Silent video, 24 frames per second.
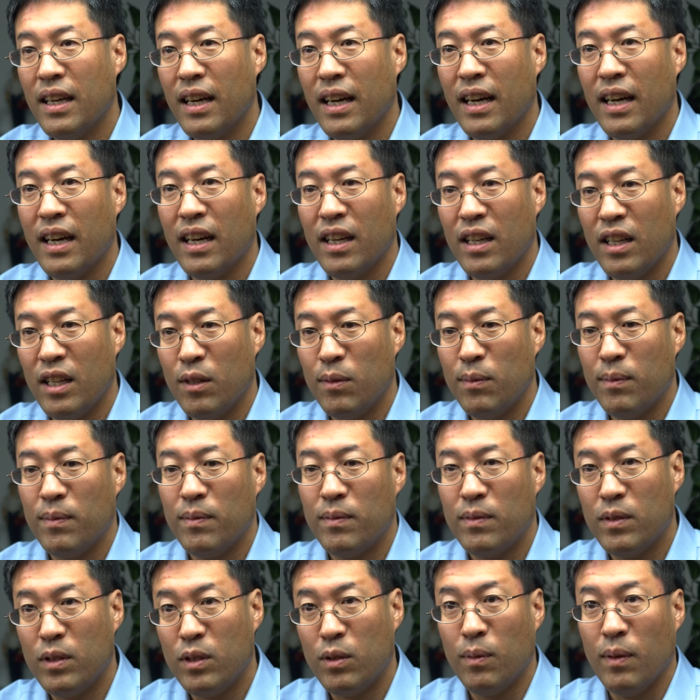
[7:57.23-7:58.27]
and
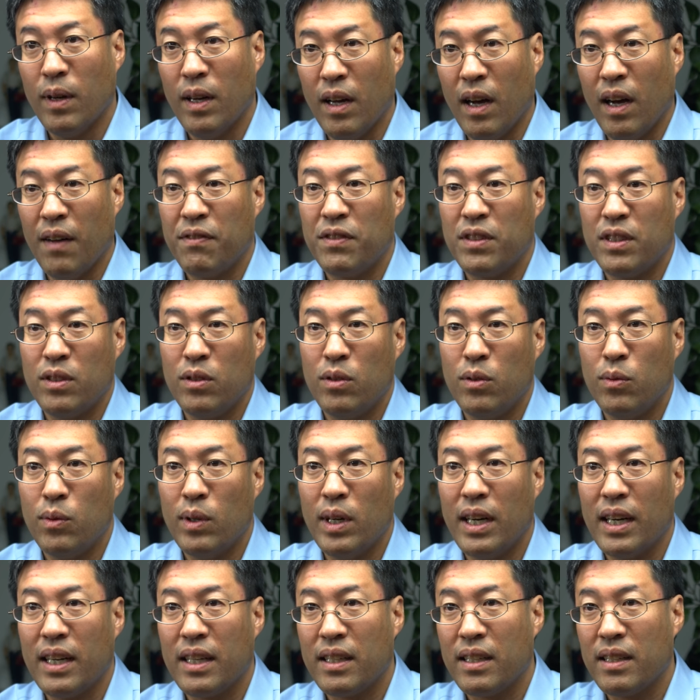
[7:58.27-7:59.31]
off
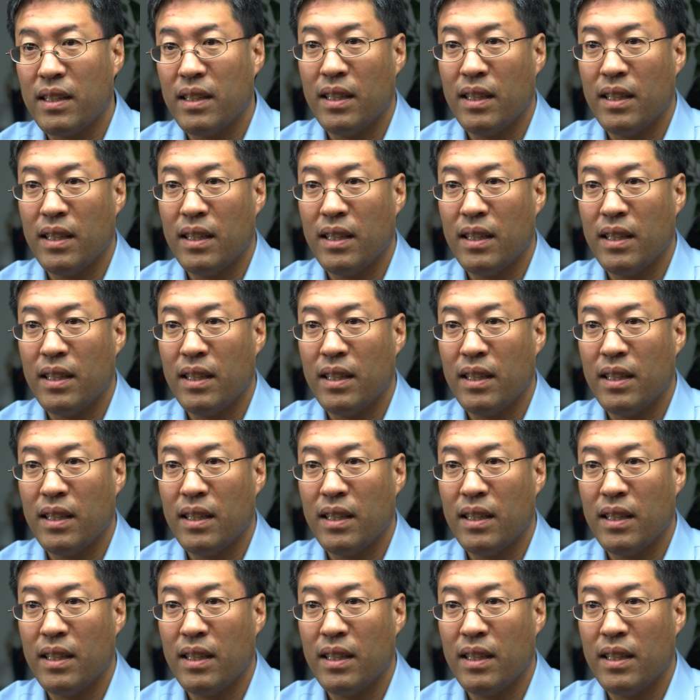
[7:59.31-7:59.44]
to